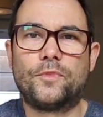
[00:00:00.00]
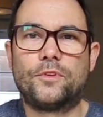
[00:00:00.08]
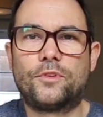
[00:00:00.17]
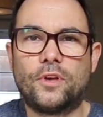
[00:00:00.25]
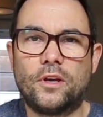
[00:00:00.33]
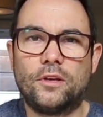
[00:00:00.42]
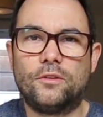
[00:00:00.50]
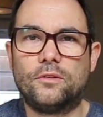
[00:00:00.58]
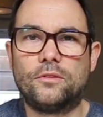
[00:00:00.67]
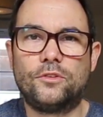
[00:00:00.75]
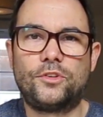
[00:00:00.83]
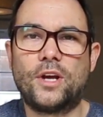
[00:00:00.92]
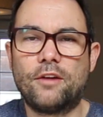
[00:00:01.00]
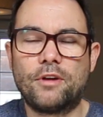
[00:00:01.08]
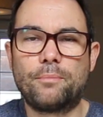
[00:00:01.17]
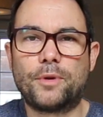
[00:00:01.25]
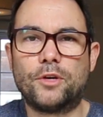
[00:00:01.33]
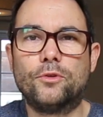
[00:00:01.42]
So
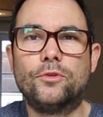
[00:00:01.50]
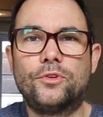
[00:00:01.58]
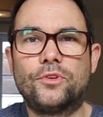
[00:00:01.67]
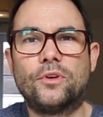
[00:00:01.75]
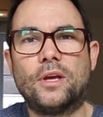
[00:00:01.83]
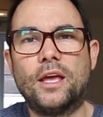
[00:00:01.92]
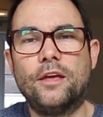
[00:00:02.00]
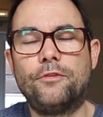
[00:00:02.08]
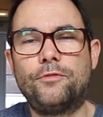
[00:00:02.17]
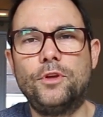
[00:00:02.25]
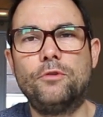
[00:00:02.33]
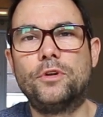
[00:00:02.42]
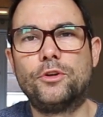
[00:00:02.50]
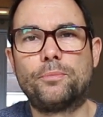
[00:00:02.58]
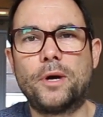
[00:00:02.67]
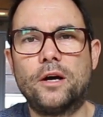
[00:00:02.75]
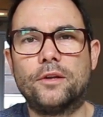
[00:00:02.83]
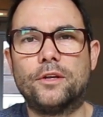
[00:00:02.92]
sharing bills, if you and your
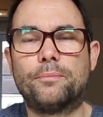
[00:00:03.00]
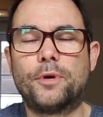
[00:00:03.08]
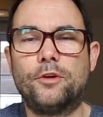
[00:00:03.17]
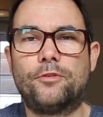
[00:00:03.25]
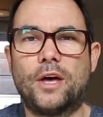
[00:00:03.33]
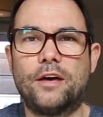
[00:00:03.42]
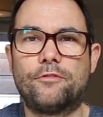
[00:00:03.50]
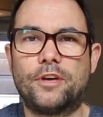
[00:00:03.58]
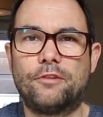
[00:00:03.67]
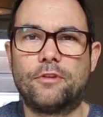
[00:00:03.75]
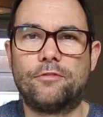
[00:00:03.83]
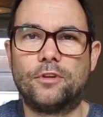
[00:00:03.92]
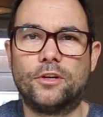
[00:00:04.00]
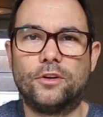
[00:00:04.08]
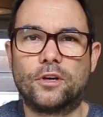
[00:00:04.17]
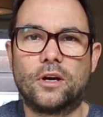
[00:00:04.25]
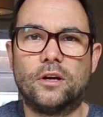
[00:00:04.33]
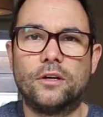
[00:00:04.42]
partner both have a
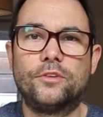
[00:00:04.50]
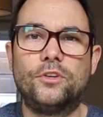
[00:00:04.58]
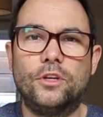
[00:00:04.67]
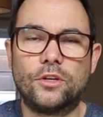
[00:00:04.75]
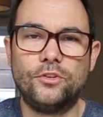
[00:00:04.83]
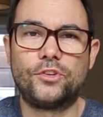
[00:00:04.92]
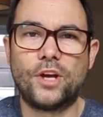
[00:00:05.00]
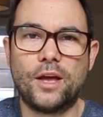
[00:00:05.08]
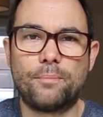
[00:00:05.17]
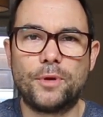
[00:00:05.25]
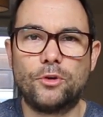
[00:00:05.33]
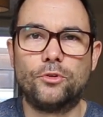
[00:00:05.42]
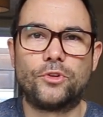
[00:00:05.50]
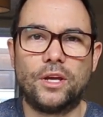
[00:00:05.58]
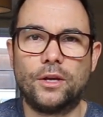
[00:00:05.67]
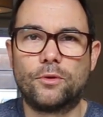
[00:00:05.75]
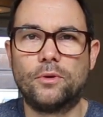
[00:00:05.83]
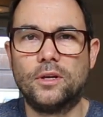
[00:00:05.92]
Revolut card, you can share bills
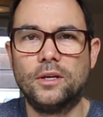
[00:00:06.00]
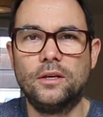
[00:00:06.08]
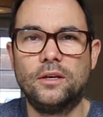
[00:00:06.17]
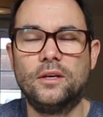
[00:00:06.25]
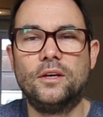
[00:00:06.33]
equally.